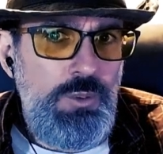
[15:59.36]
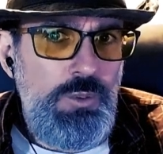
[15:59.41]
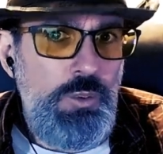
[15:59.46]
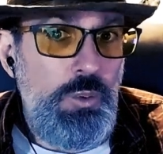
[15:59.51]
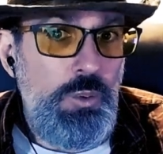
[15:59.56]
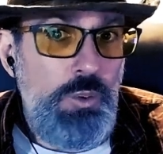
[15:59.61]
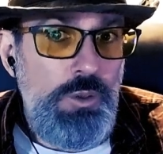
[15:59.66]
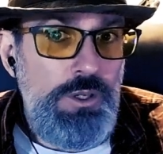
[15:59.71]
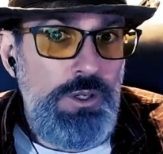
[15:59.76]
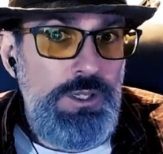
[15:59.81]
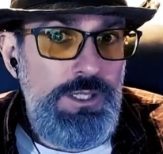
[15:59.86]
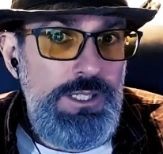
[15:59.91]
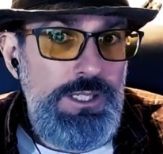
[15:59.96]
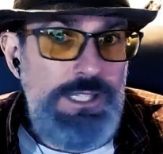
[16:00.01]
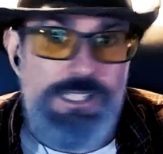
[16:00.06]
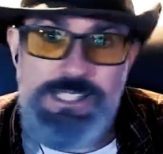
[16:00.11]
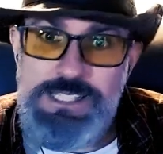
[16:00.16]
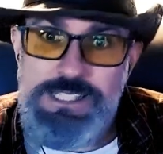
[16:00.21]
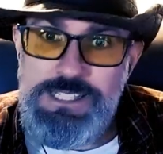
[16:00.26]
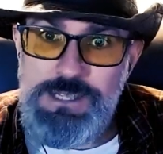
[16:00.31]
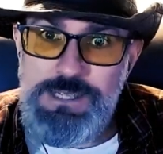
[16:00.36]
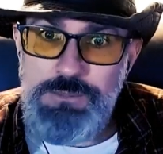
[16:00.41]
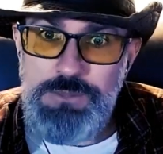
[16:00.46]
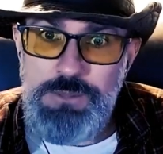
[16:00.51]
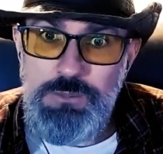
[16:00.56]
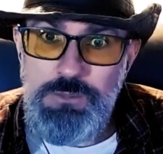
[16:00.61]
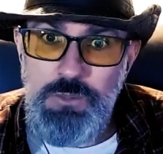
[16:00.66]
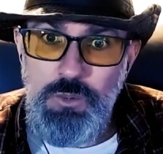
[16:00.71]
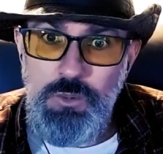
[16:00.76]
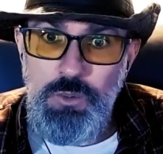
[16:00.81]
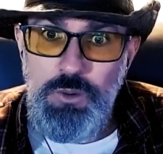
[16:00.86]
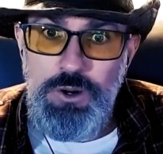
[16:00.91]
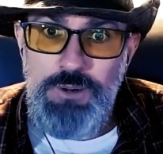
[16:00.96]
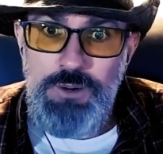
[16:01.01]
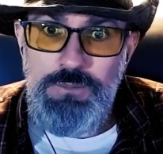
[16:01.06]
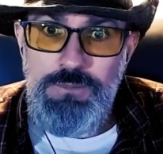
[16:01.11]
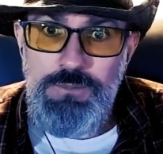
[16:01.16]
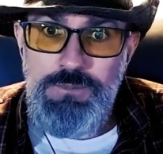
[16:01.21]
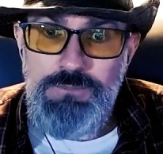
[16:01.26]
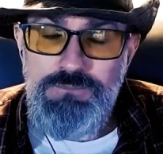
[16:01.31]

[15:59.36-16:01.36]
Or is it something more?